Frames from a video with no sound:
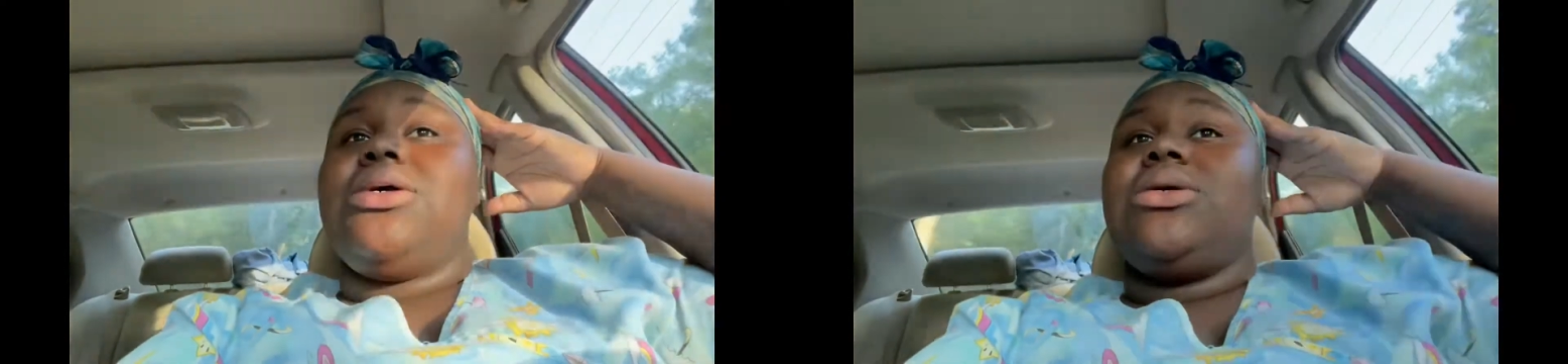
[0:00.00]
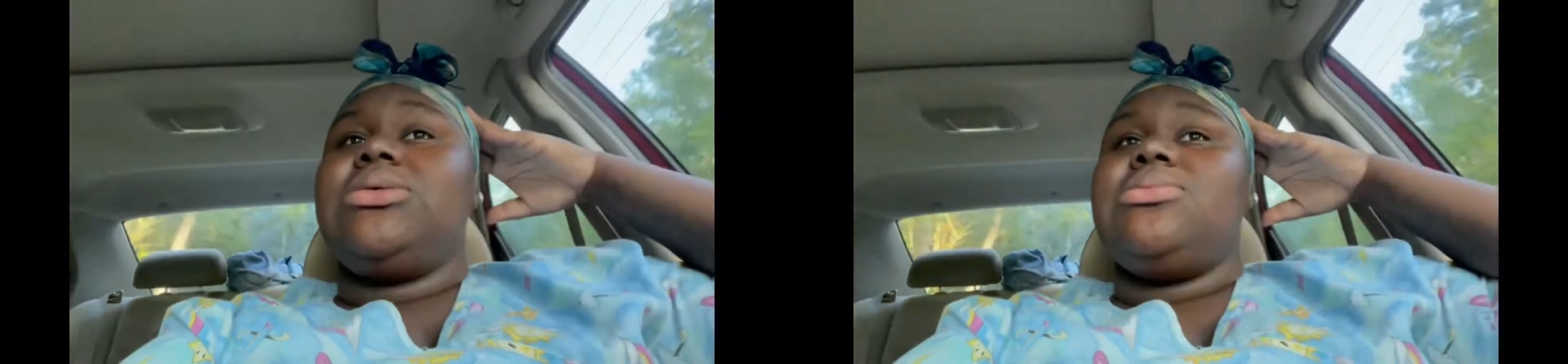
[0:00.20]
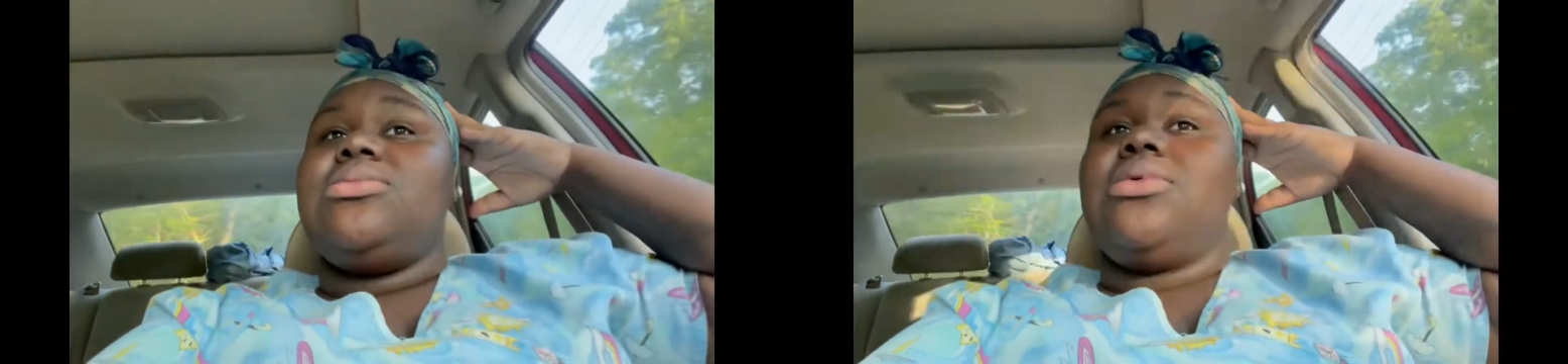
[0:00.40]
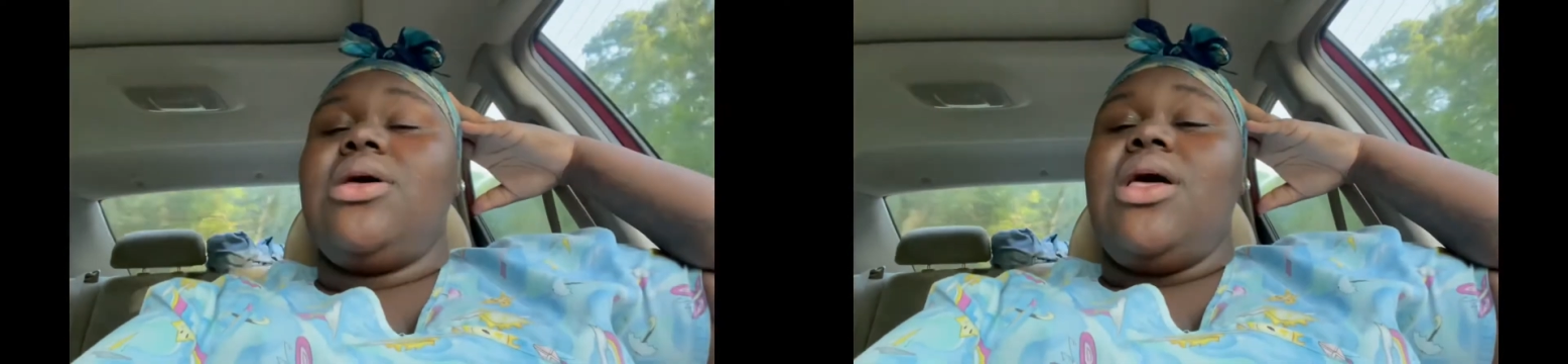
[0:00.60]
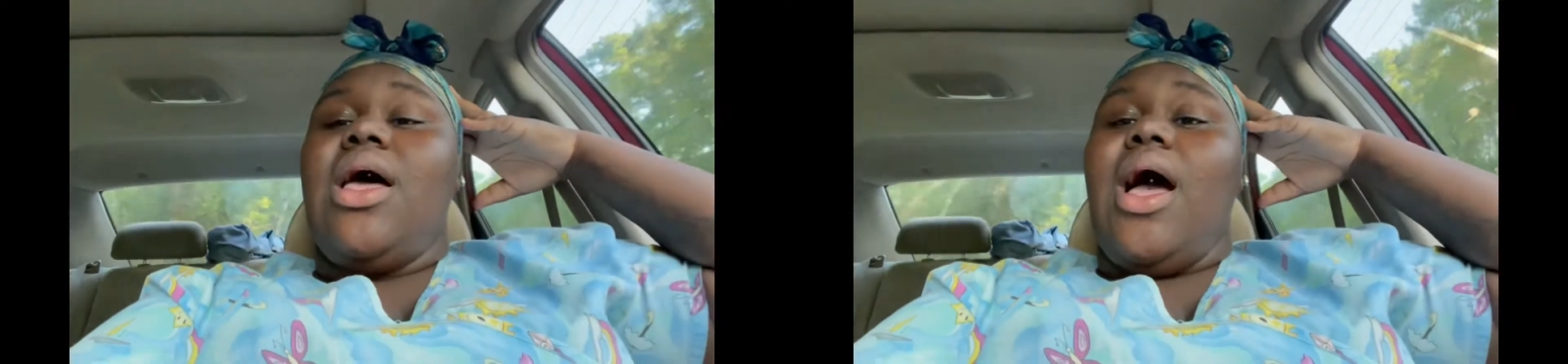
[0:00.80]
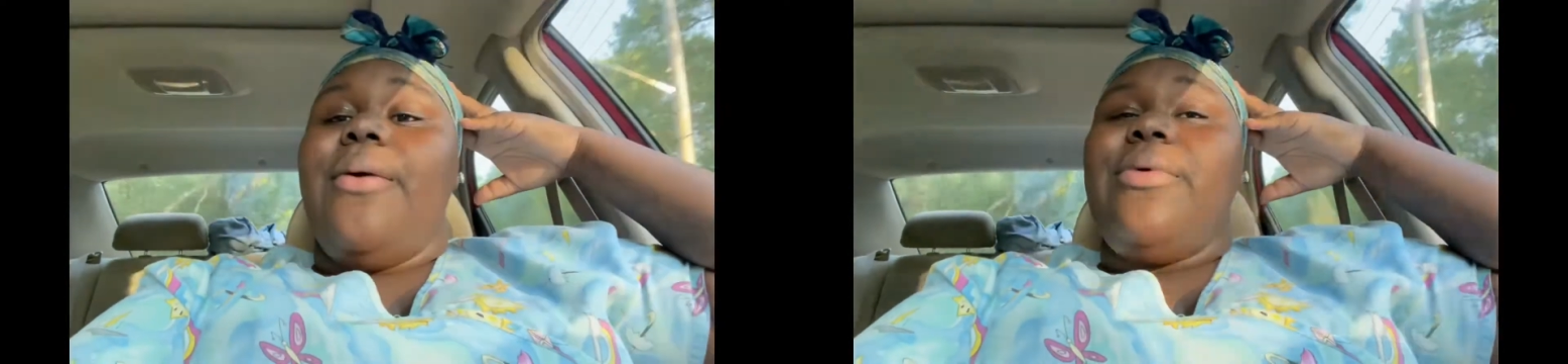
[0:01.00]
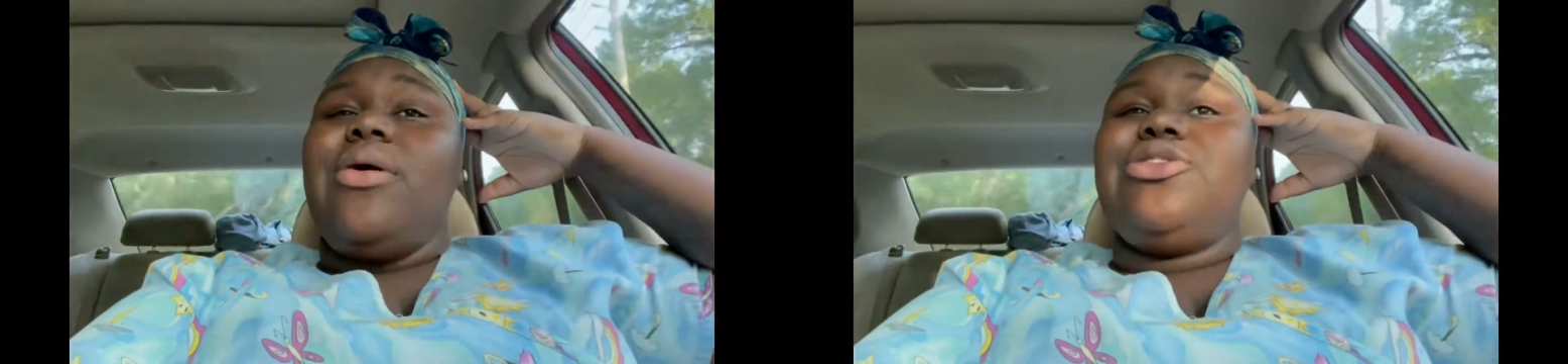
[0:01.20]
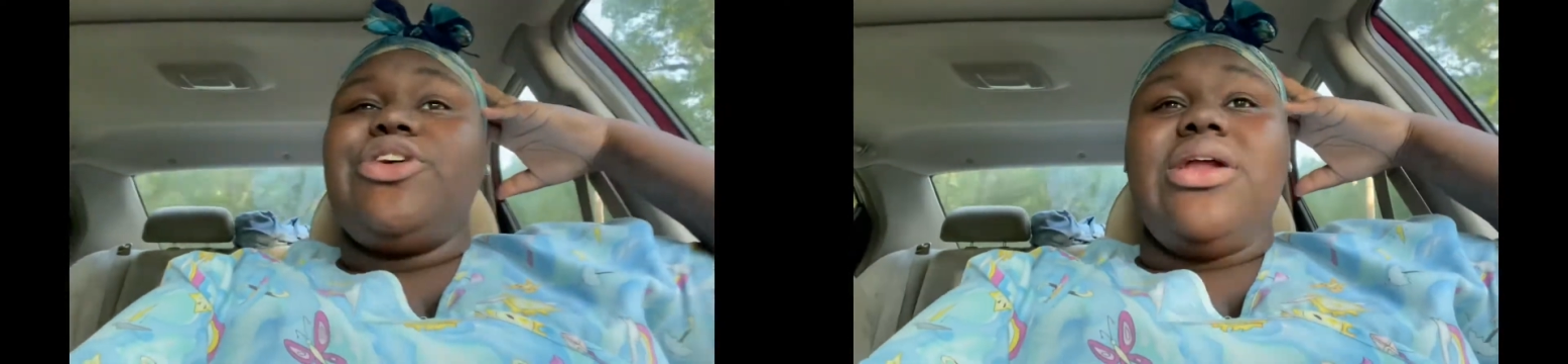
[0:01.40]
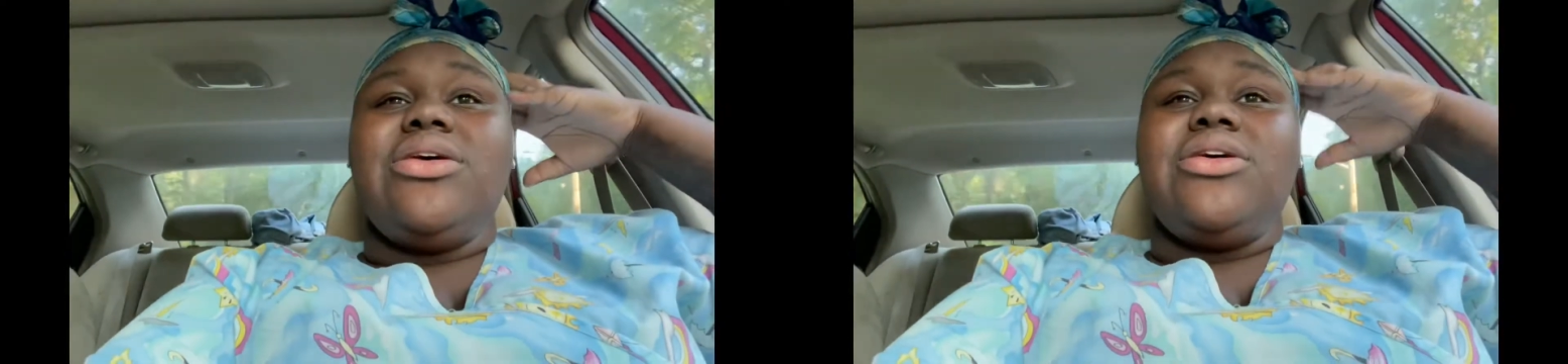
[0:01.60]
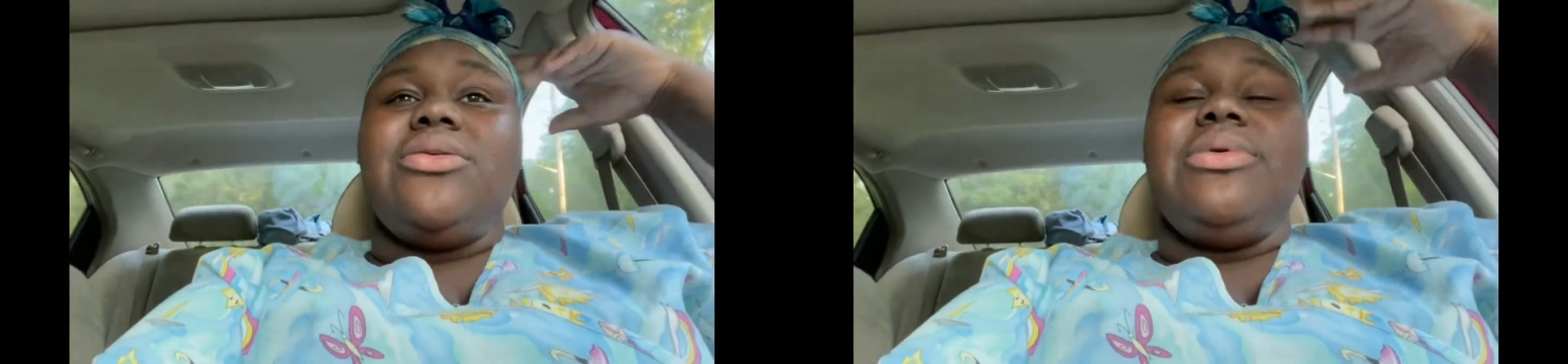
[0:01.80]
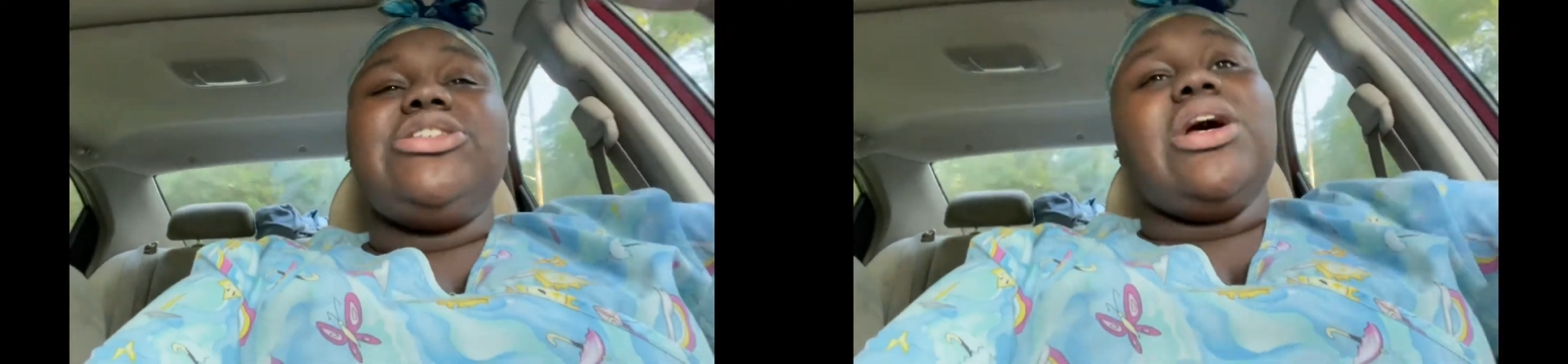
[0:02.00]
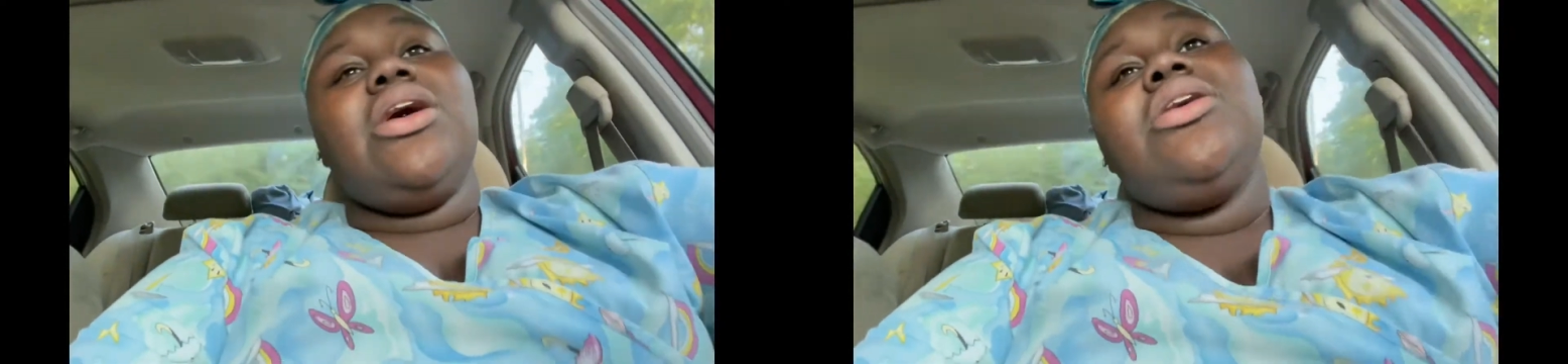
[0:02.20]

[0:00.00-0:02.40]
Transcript: um i'm gonna try to make sure i